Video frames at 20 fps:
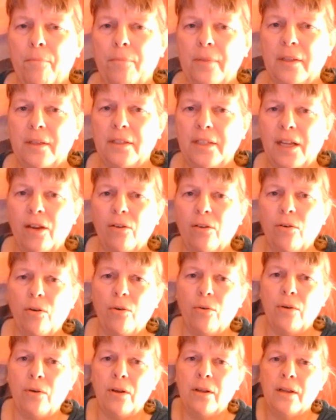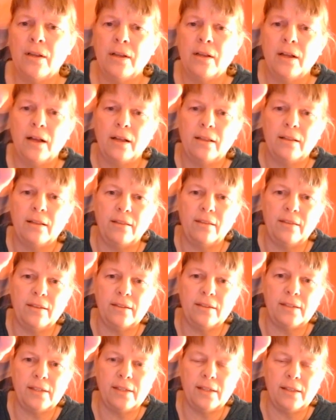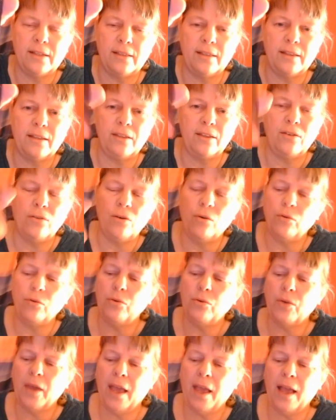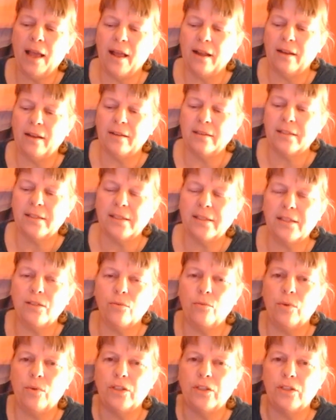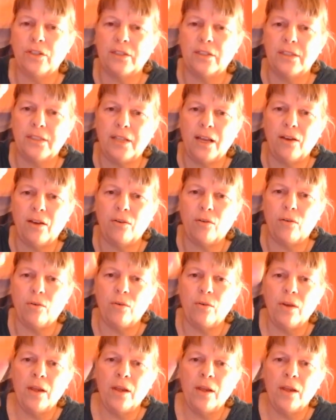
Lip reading: tarot? This, you can. This is the Witch's Tarot,